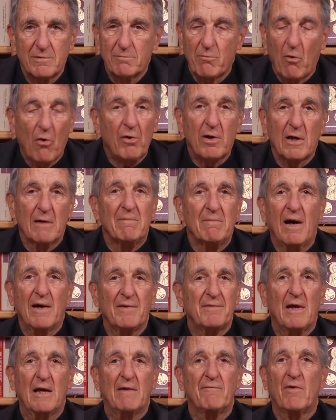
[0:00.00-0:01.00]
spoken
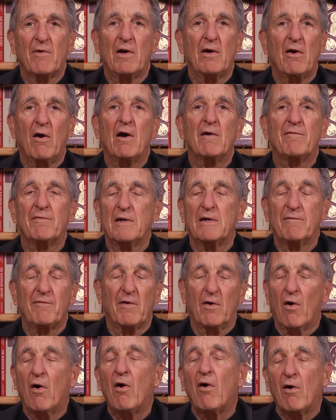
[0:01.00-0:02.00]
about that very often, if
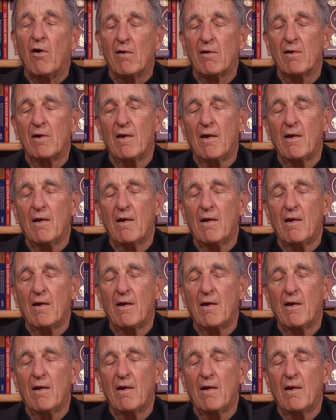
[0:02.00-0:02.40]
at all.